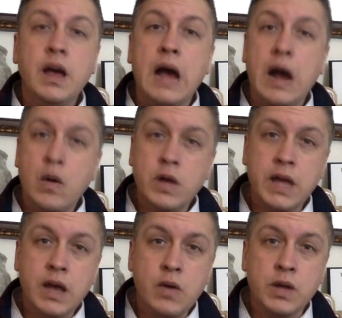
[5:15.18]
our
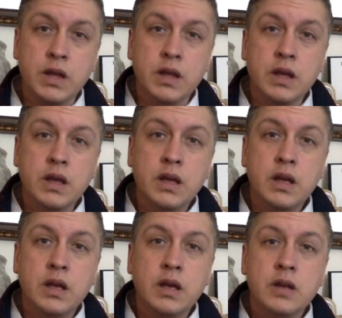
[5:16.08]
county,
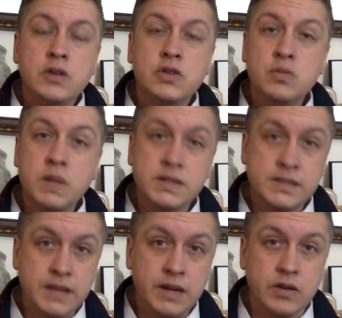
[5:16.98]
2 months
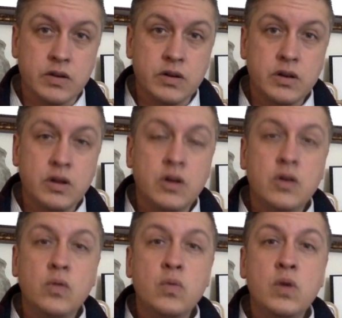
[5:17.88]
later,
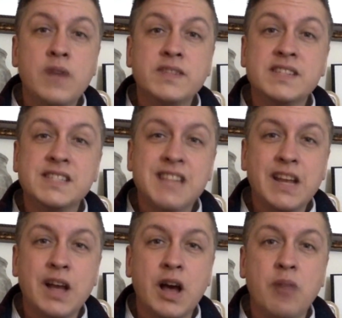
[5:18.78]
will have to set
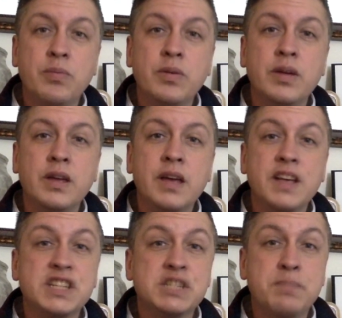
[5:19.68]
up a
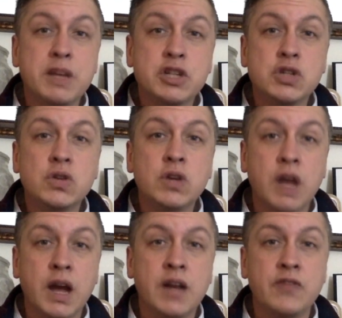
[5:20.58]
special
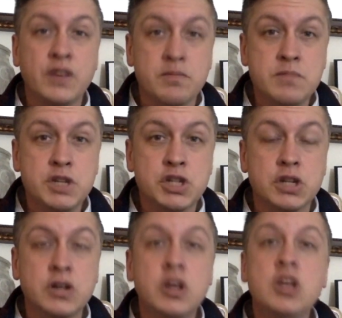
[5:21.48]
kind of
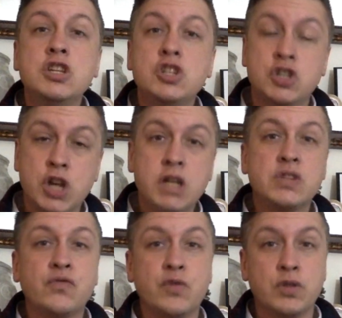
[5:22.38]
commission
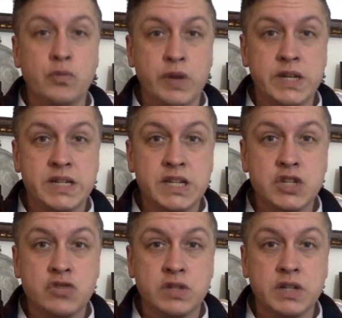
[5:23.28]
just for the
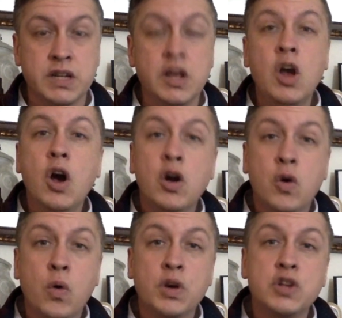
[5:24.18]
redistricting
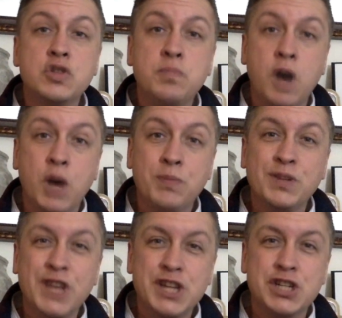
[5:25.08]
according to
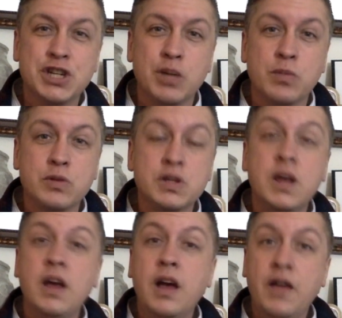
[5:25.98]
population numbers
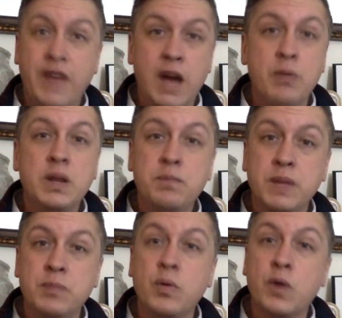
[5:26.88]
of how many
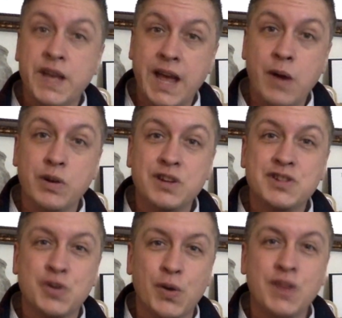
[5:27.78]
people were counted
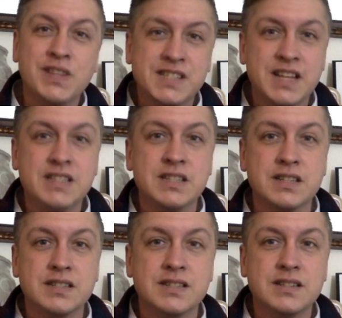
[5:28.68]
during the
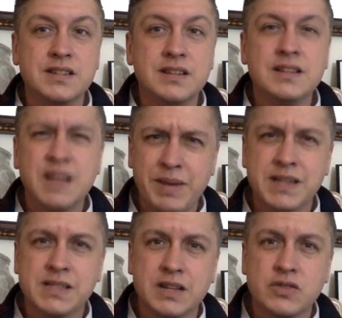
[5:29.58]
census. That makes
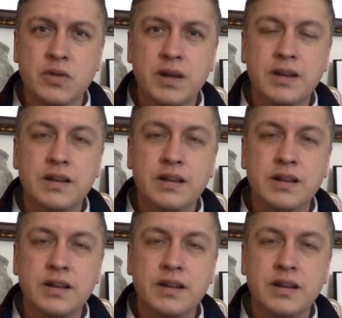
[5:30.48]
sense, right?